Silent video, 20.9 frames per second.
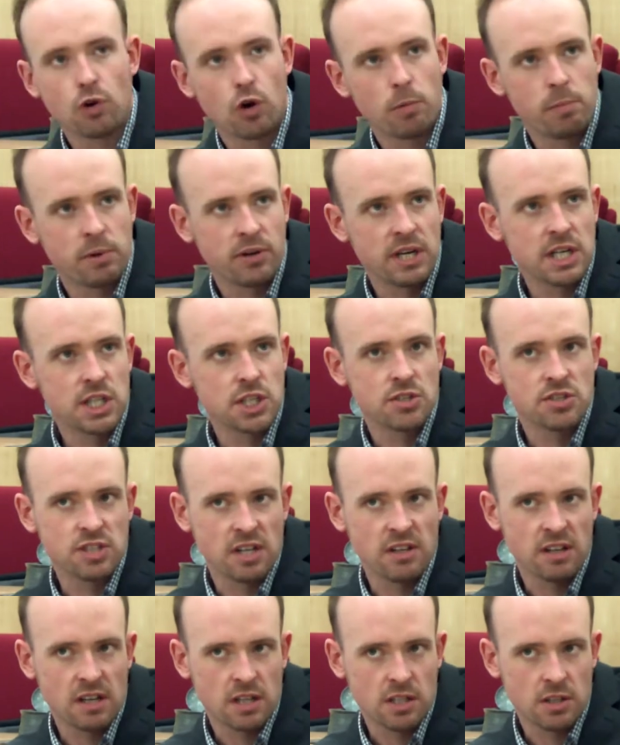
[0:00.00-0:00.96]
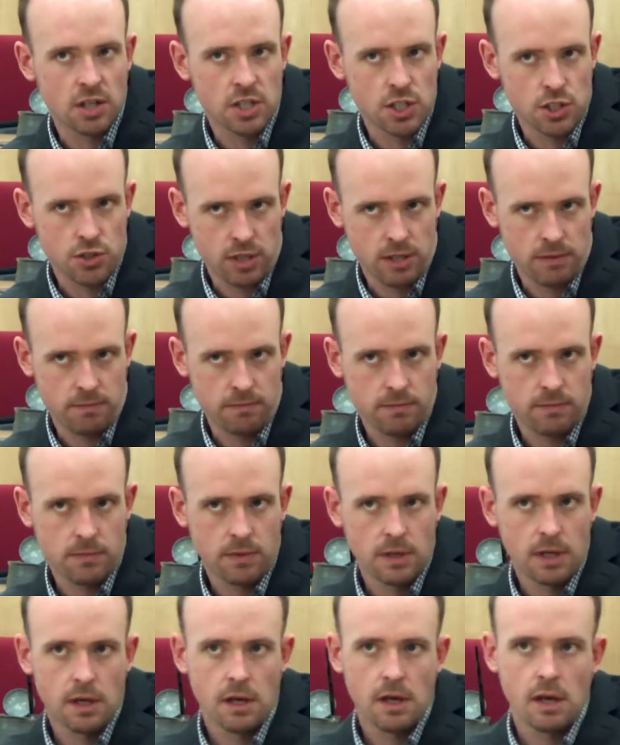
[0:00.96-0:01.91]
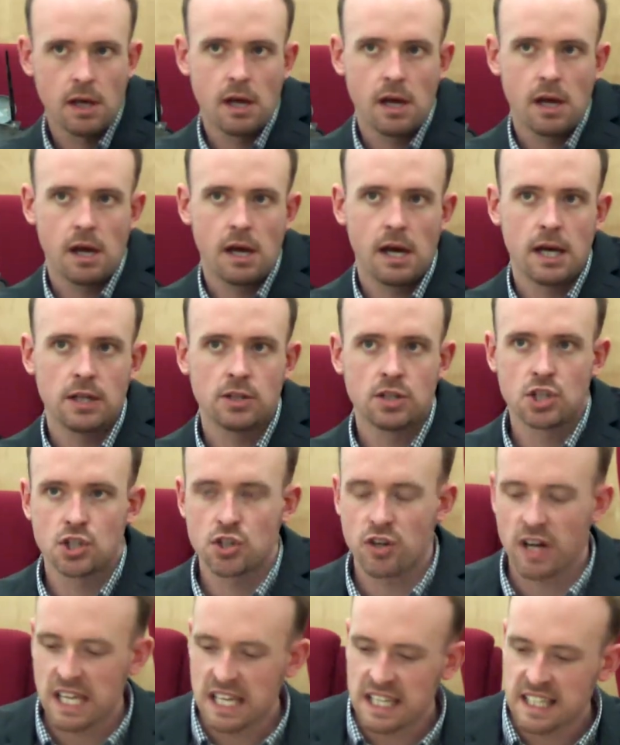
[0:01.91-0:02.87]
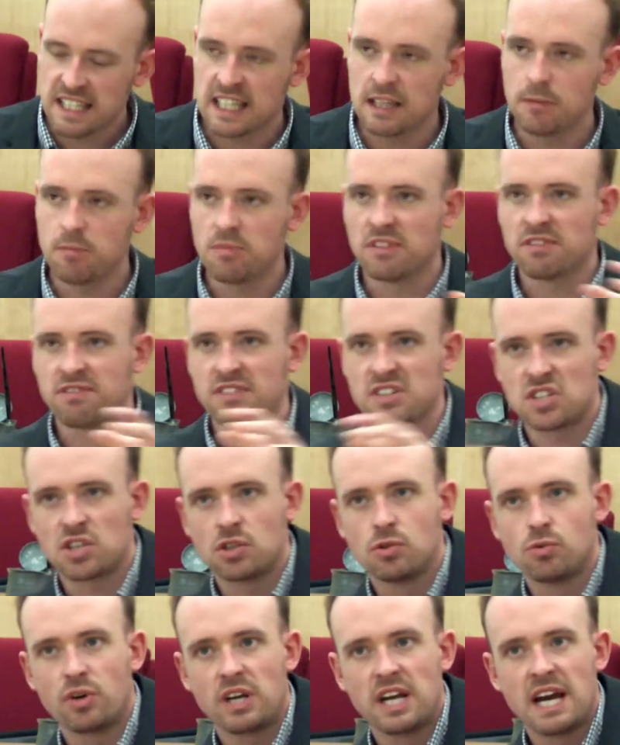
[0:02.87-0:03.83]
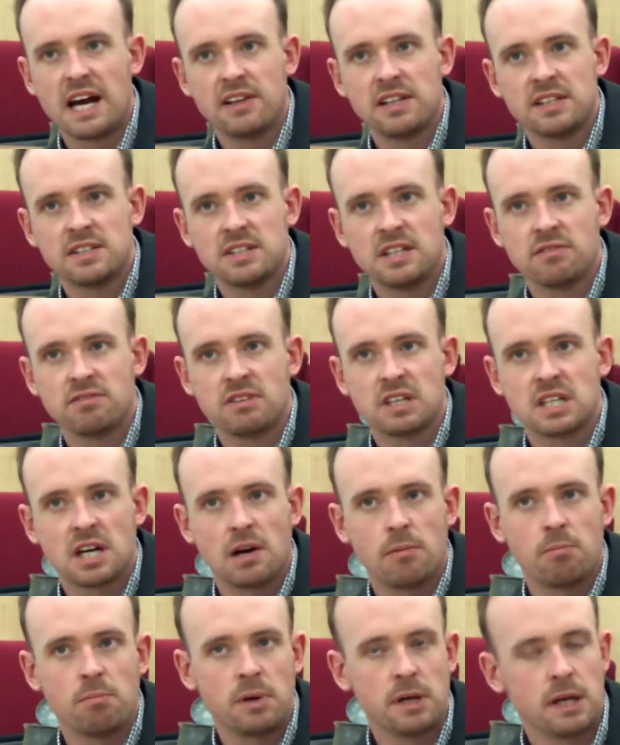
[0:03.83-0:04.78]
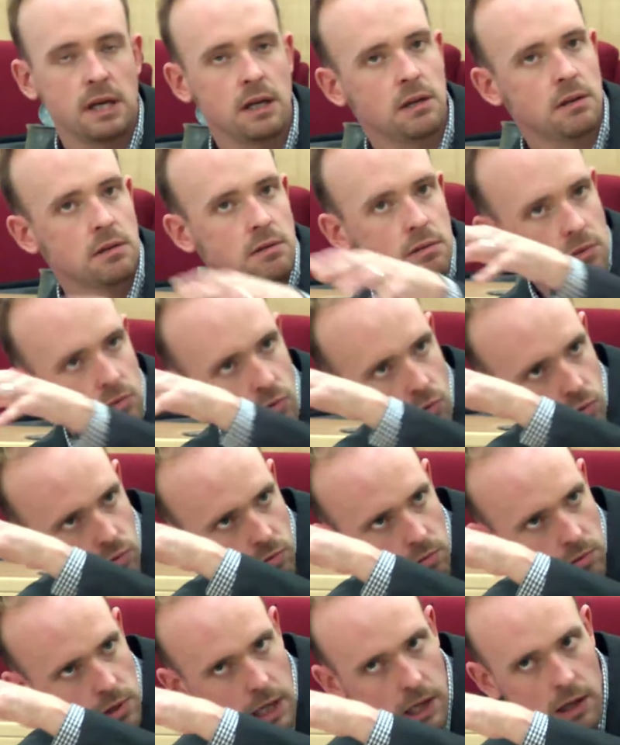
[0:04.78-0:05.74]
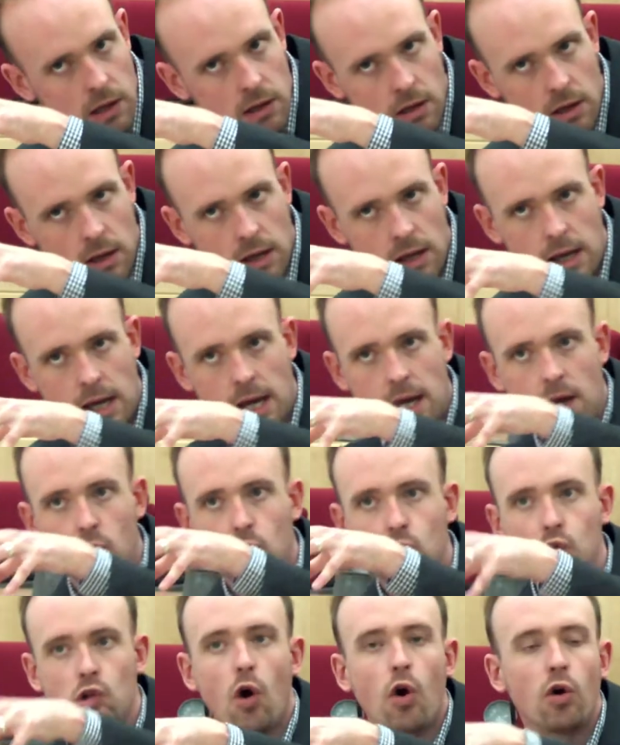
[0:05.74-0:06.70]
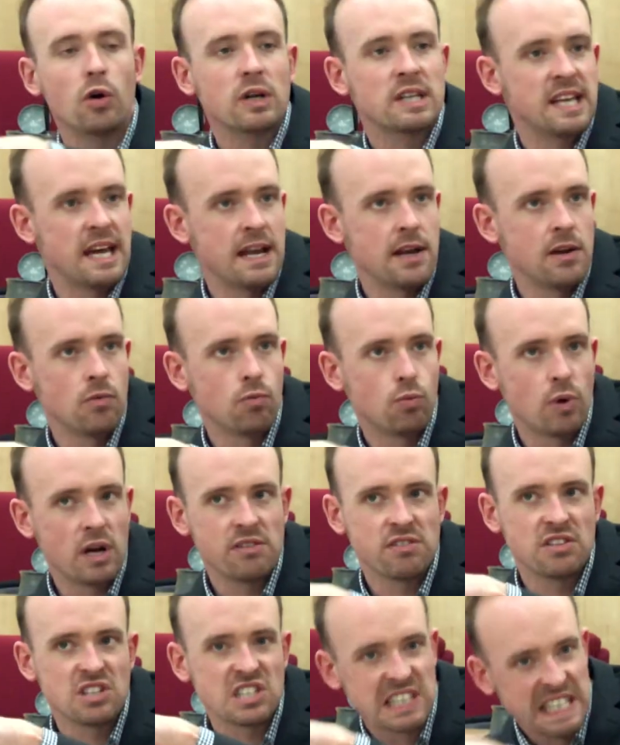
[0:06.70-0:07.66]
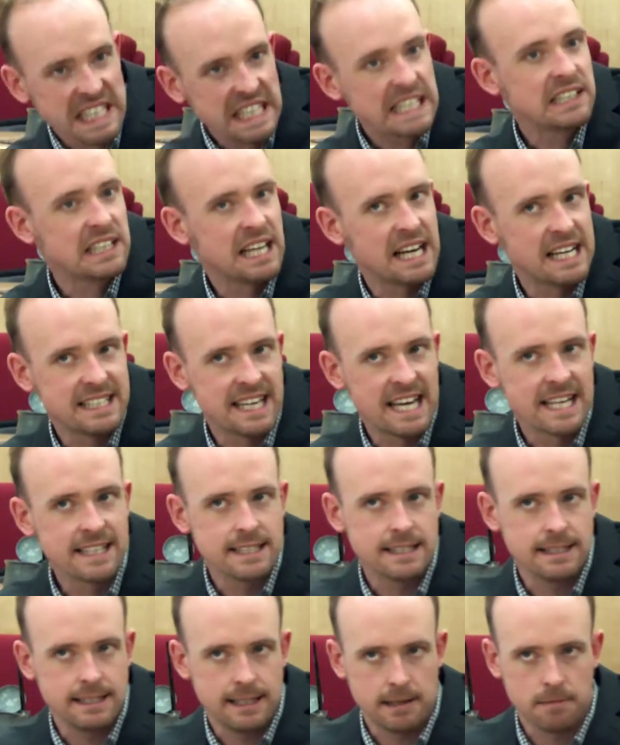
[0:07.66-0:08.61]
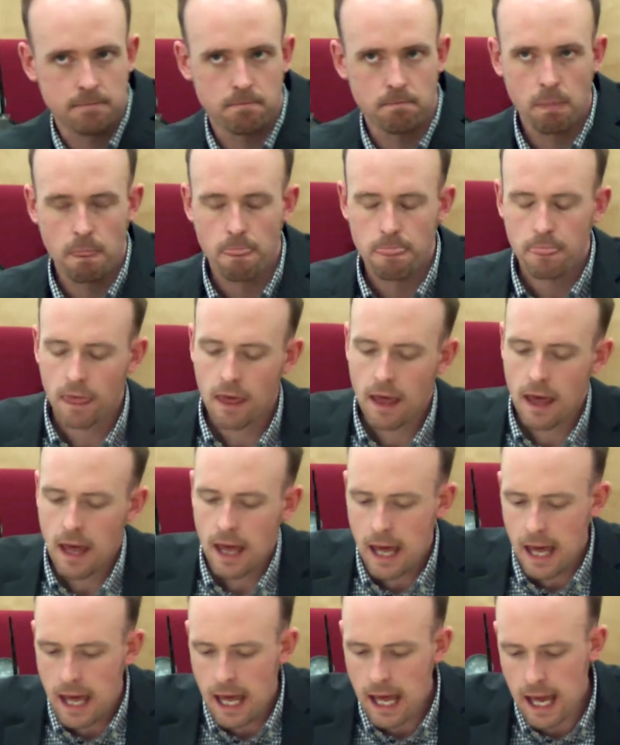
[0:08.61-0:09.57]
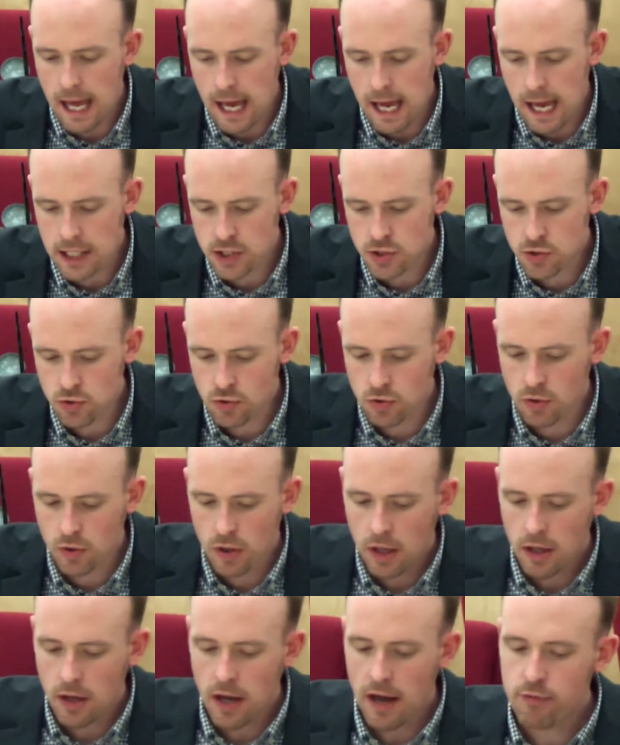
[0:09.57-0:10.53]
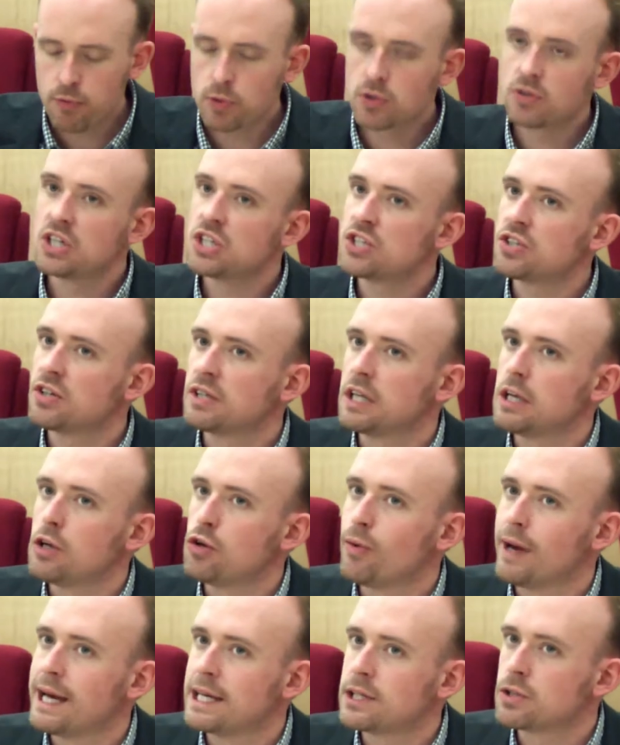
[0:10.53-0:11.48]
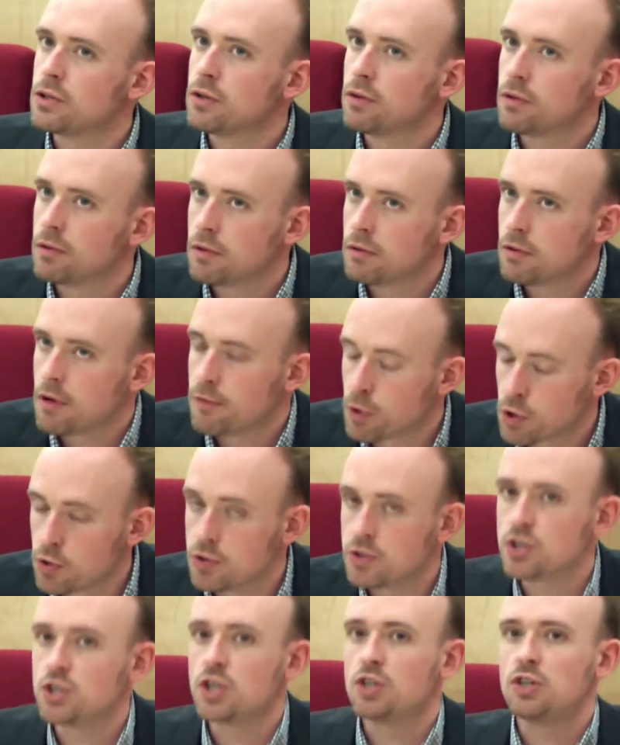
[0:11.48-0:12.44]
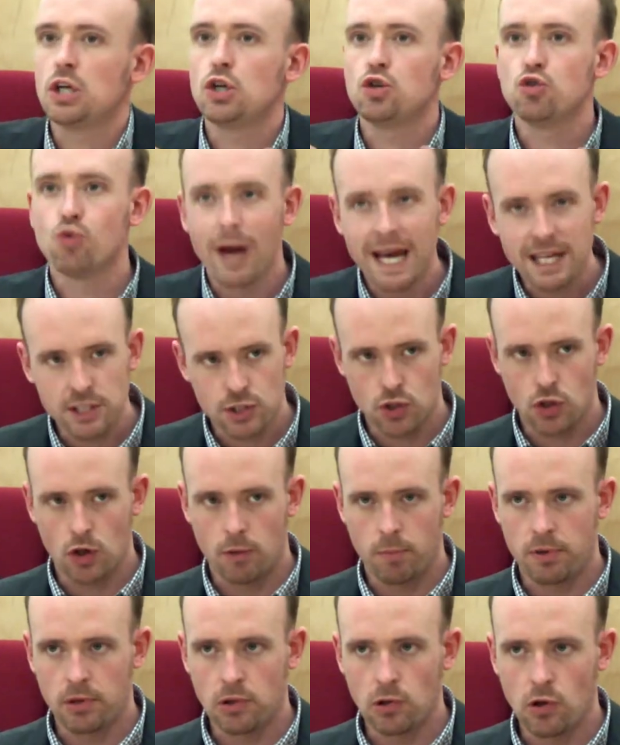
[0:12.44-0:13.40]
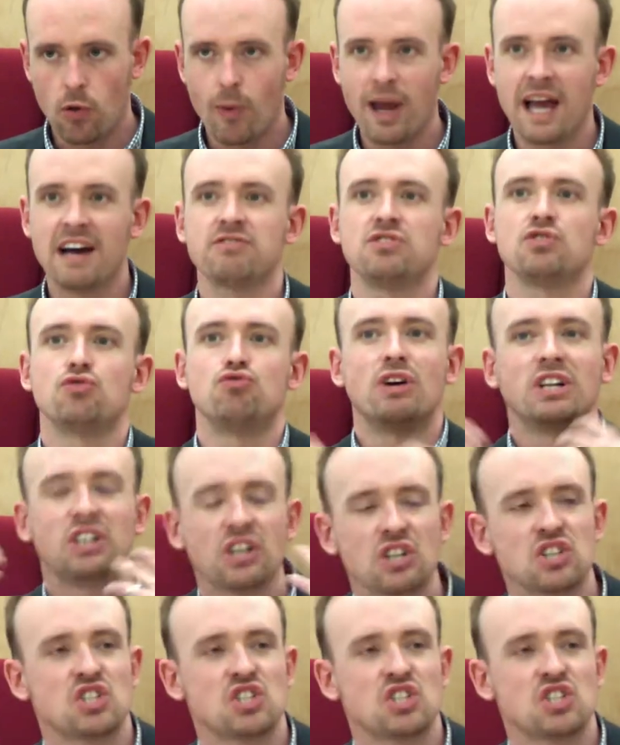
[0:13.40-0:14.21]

of operations in that country uh, to try and keep the physical reality of the company uh, uh, locked in with its legal identity. Uh, so if we're going to study US, if we're going to study US corporate law, we have to rid